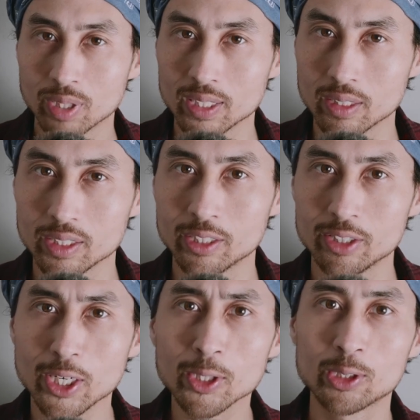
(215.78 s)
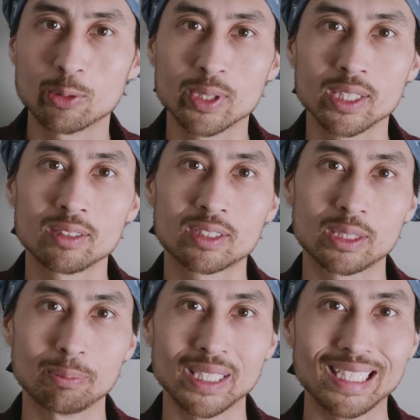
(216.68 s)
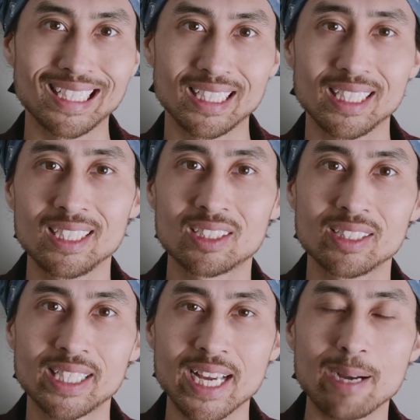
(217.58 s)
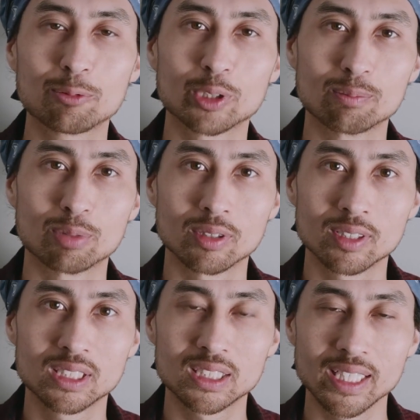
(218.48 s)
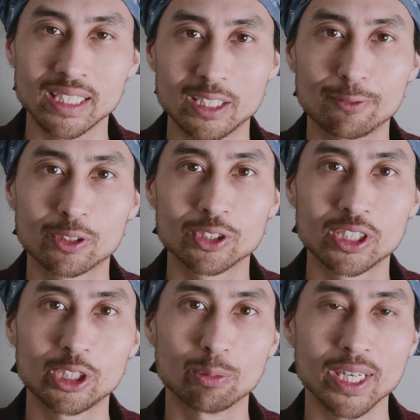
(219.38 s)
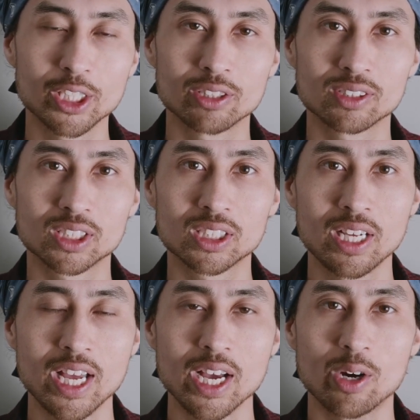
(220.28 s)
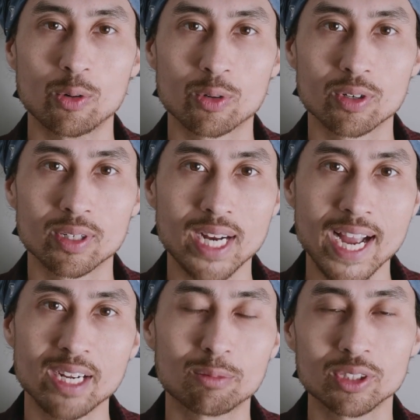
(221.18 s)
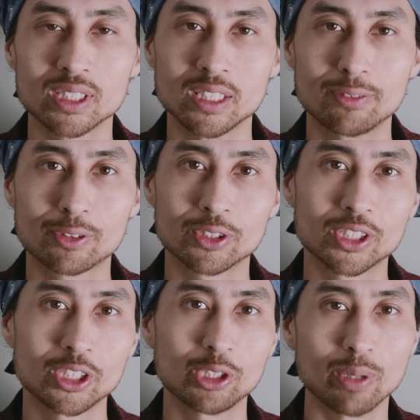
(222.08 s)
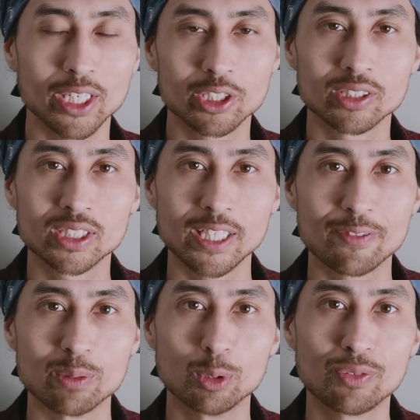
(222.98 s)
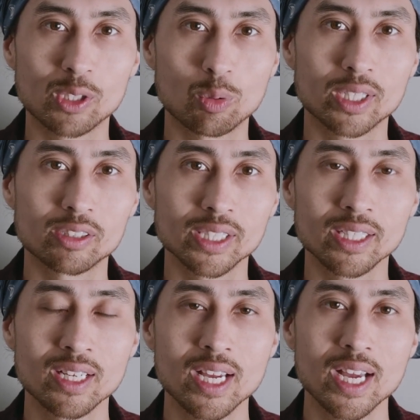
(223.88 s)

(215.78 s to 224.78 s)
But you're not going to be easily capturing birds in difficult situations or animals in difficult situations if they're moving quickly,